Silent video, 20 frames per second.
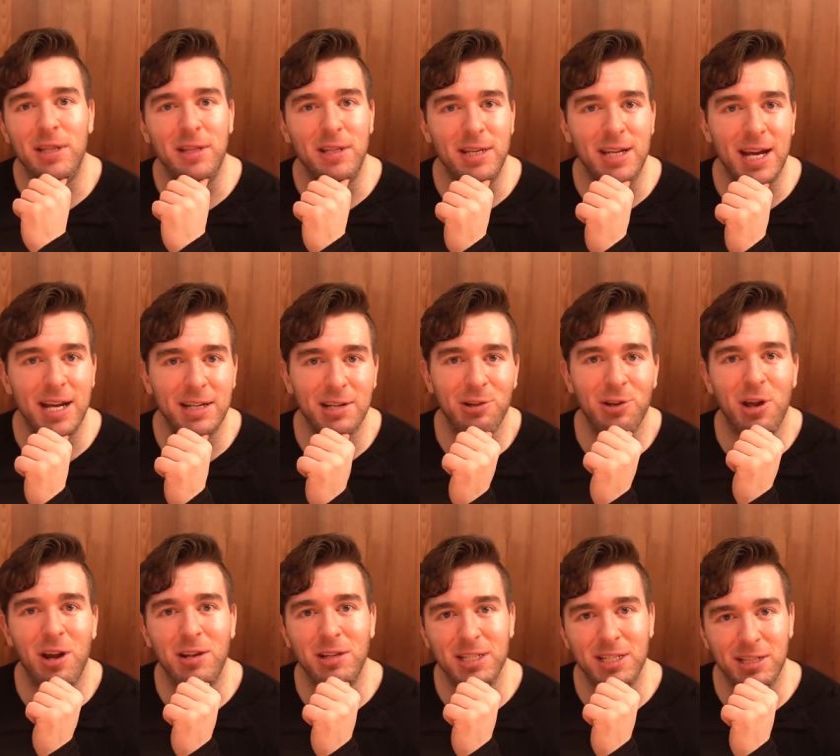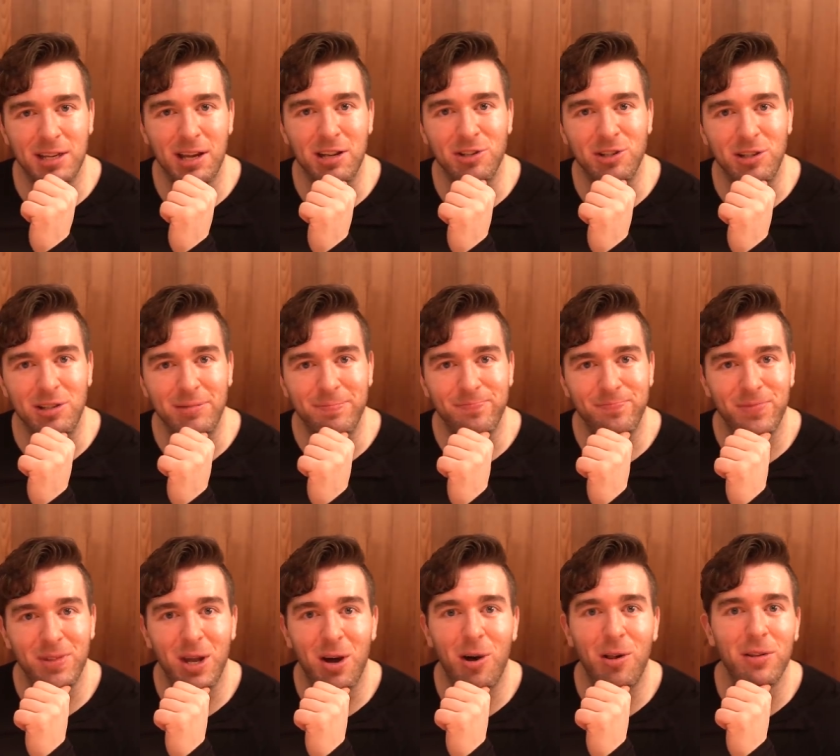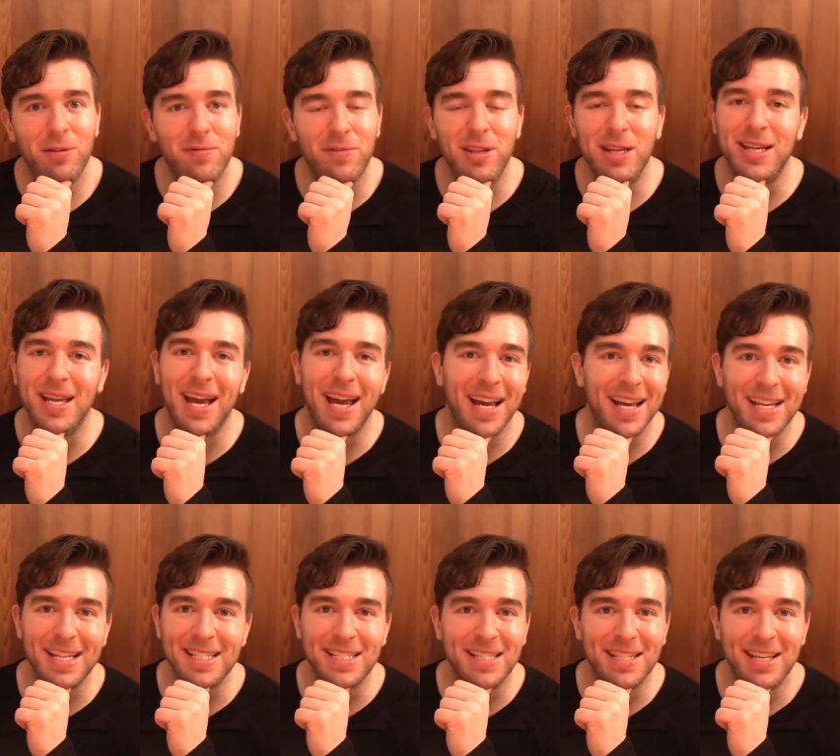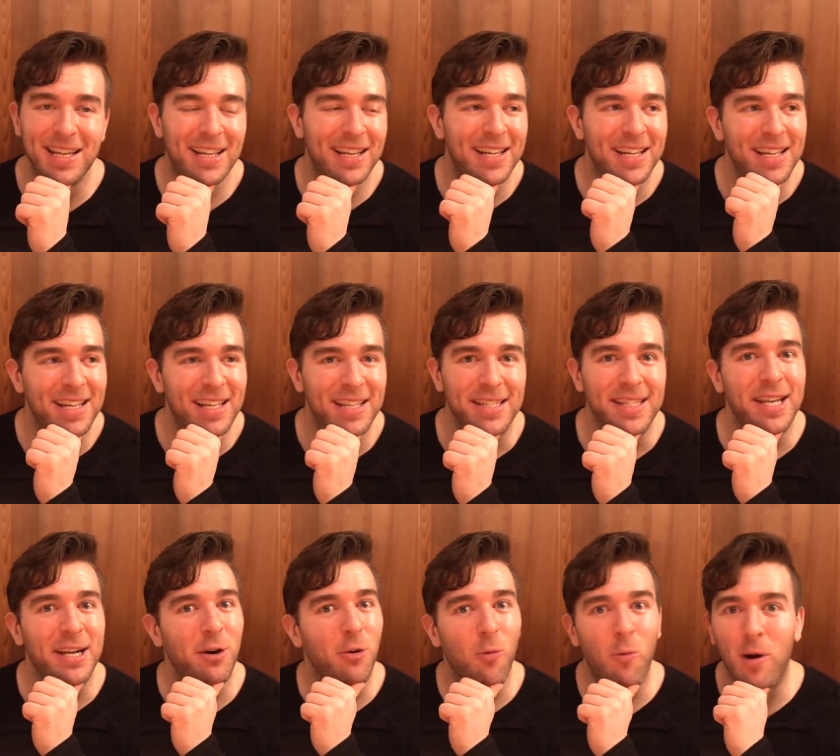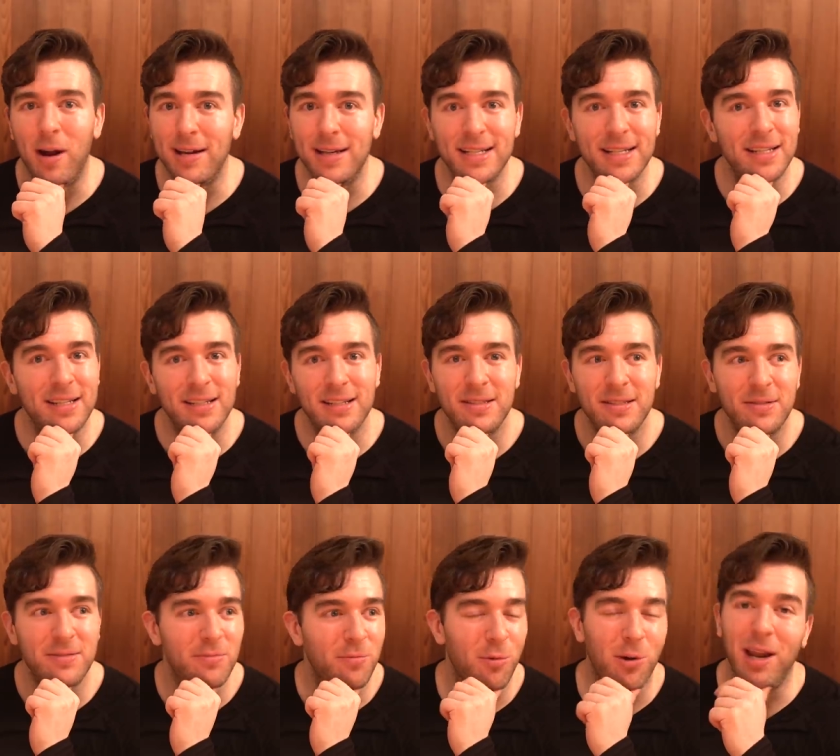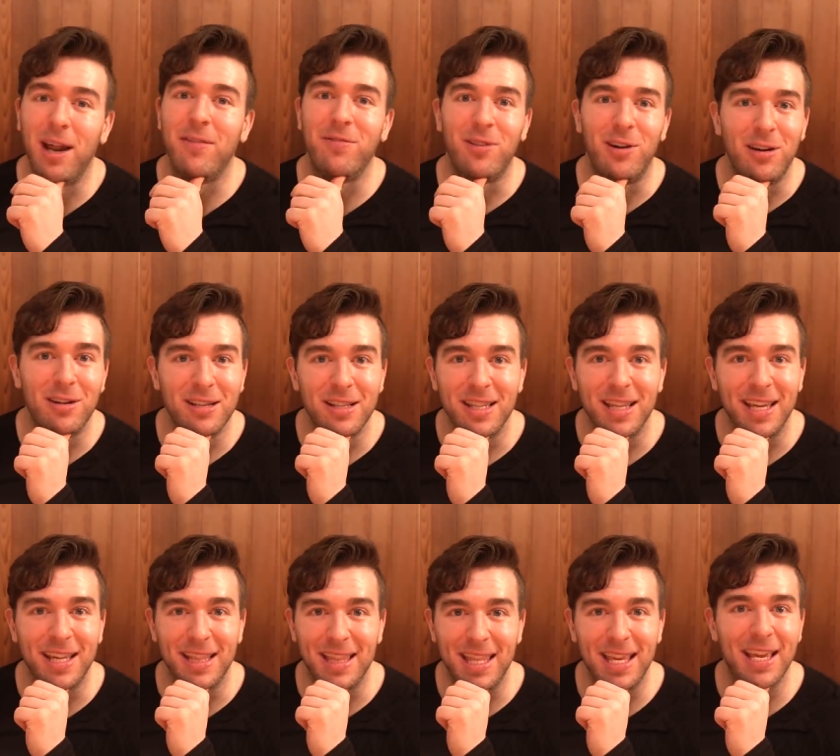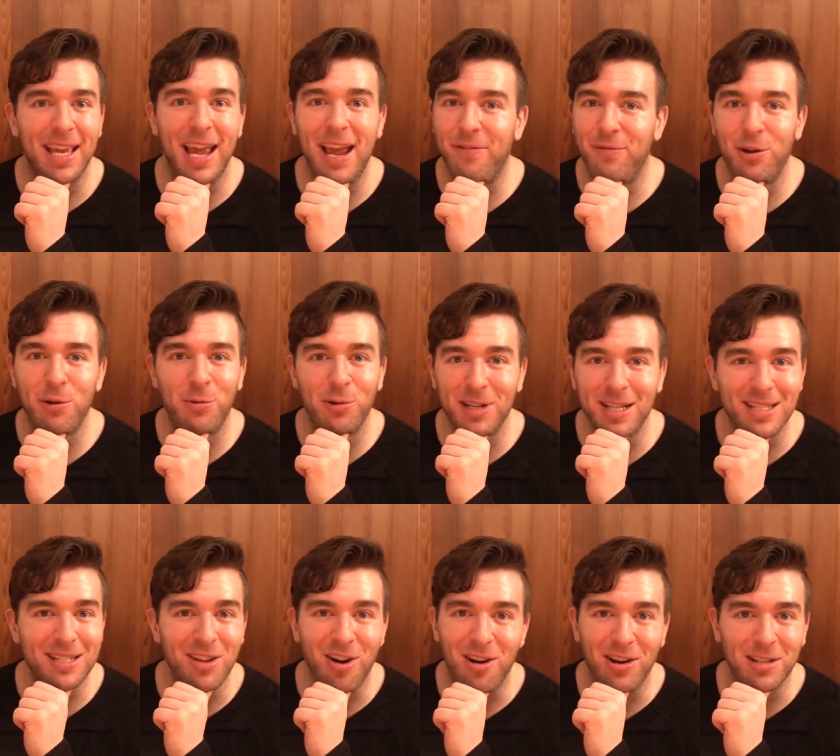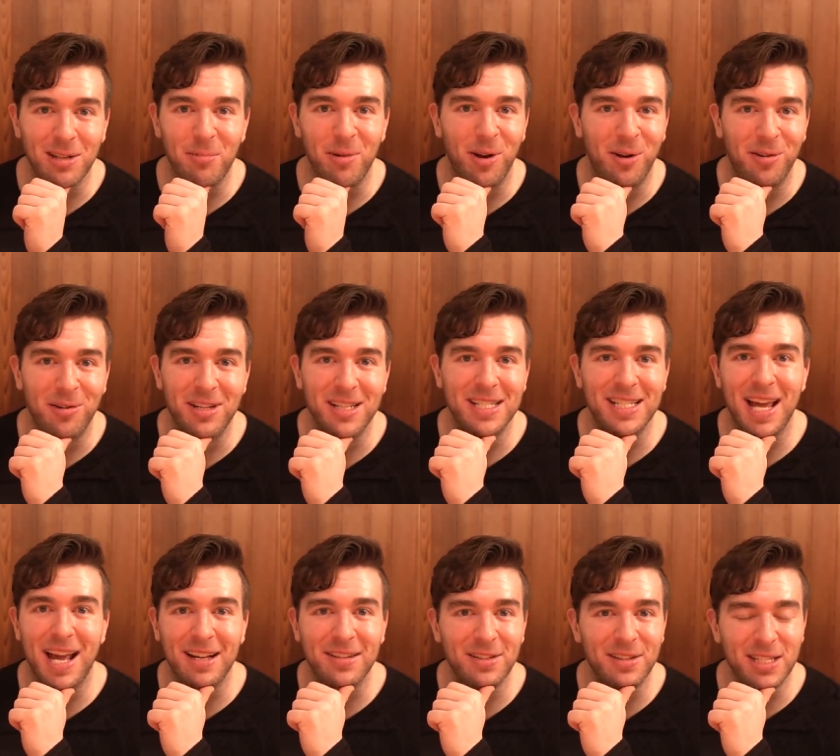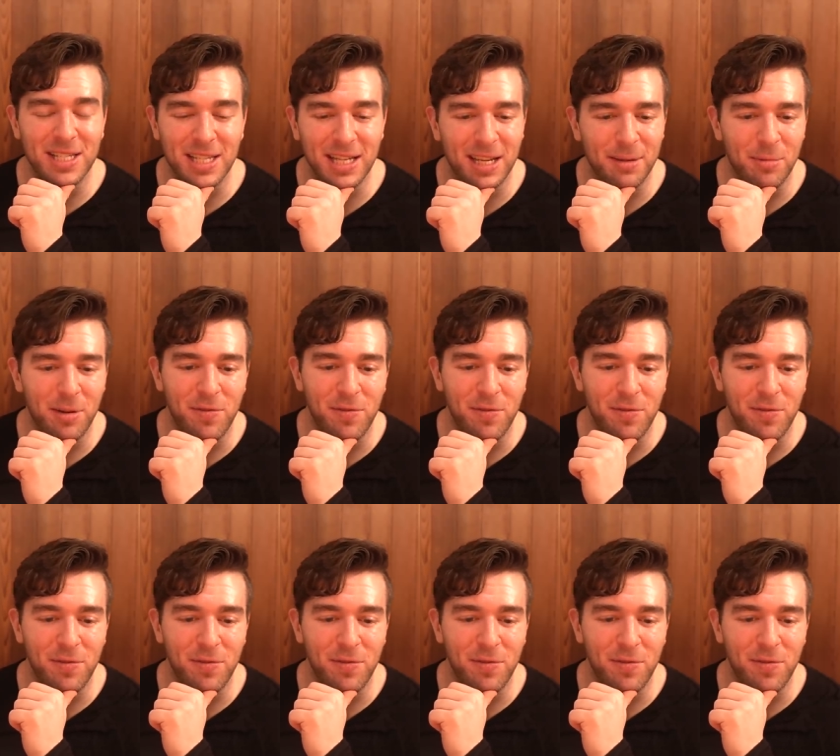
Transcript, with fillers: in the natty or not discussion. All of the guys that are white, whatever, like they, everyone gets talked about exactly the same.